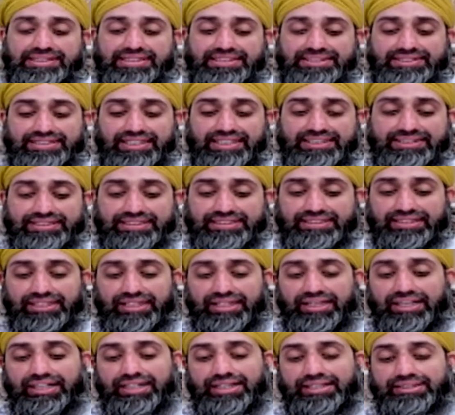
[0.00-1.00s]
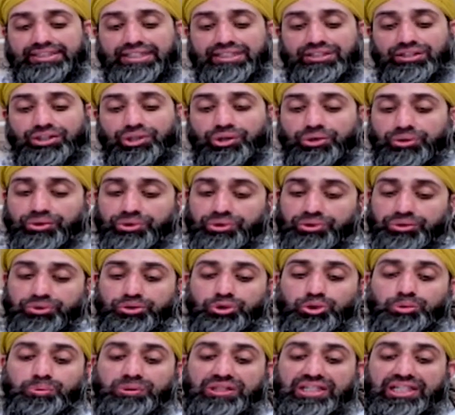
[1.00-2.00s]
it is stated that, O you
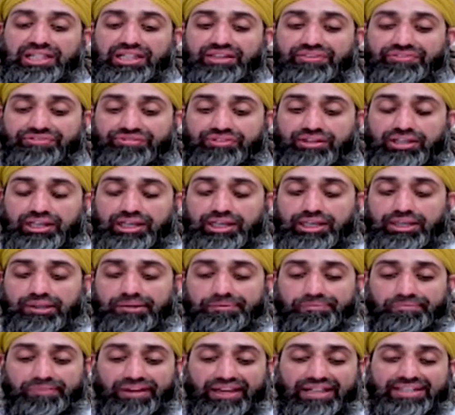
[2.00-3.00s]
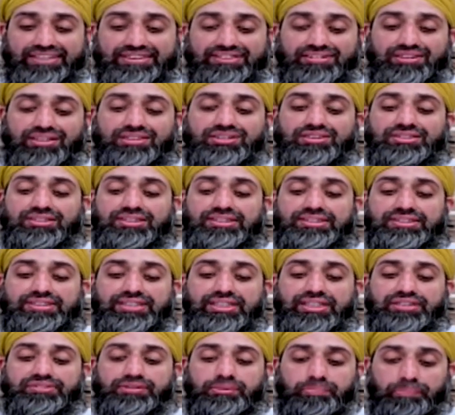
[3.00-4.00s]
who believe, make such
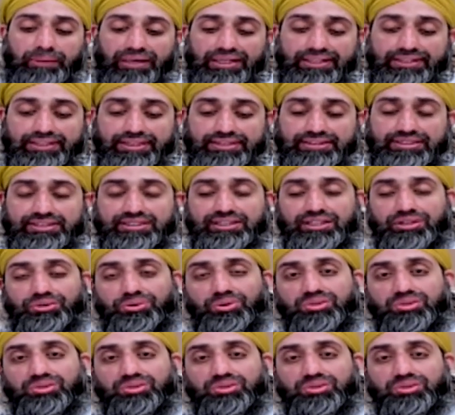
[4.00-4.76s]
sincere repentance in the